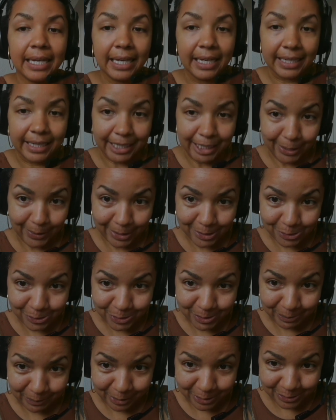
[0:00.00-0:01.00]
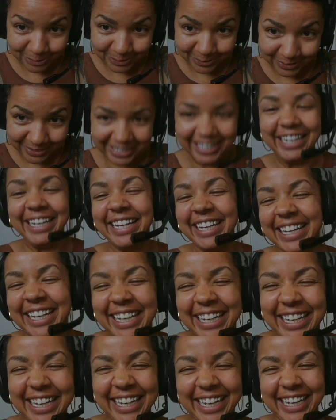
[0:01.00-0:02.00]
Can you answer some questions?
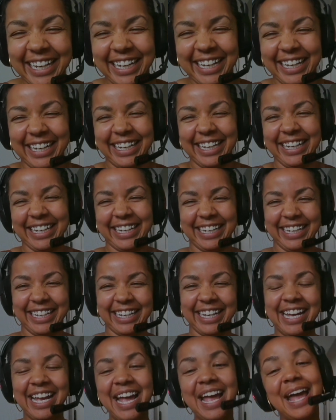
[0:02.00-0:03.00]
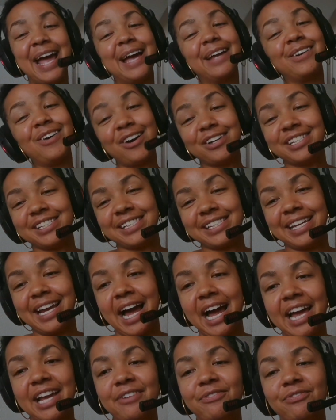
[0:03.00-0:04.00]
And honestly,
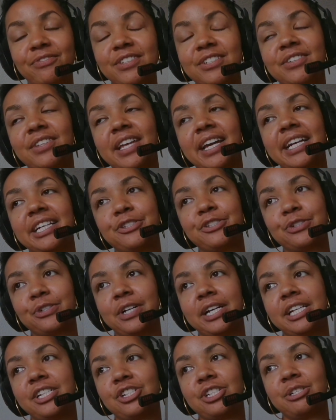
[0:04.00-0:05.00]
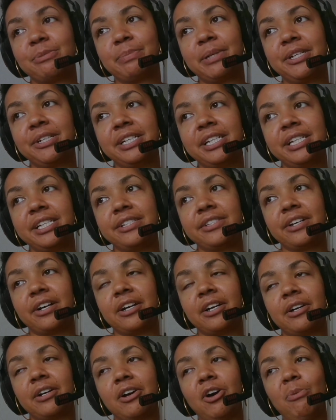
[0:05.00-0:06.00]
I feel that integration periods
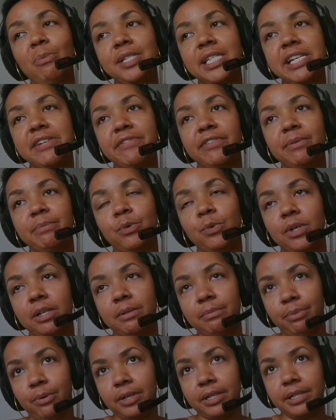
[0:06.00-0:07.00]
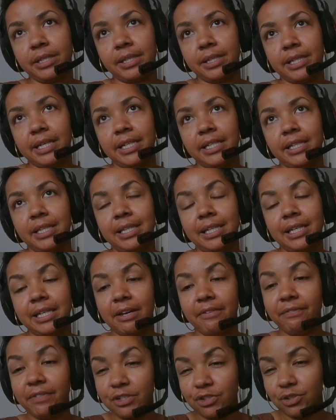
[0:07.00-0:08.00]
are almost even more important than the
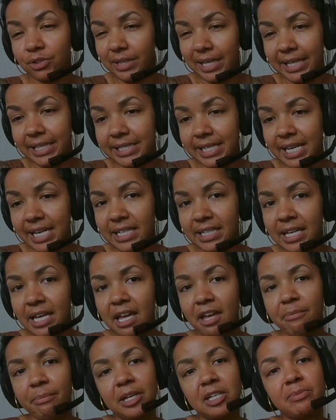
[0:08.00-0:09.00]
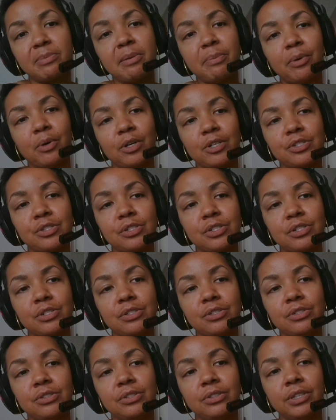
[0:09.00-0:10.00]
official ending, because people are
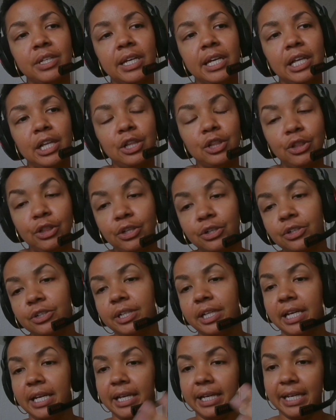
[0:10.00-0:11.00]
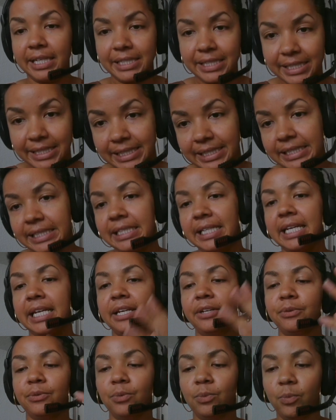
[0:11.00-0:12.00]
still learning and
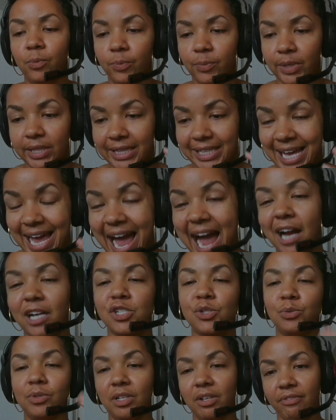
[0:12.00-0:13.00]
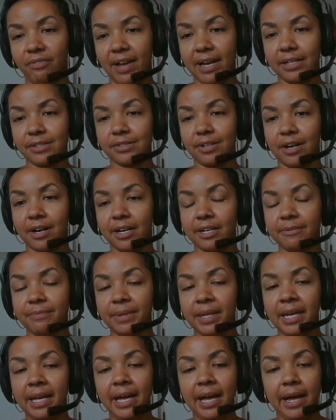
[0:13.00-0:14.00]
seeing what the actual effects
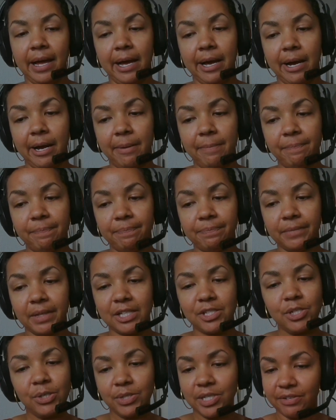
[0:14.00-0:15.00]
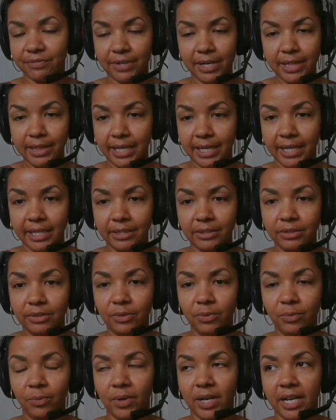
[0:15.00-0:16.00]
are. It's no different than
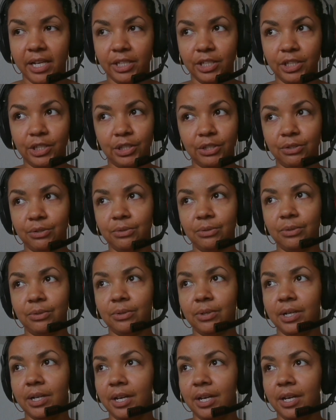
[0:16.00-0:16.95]
when you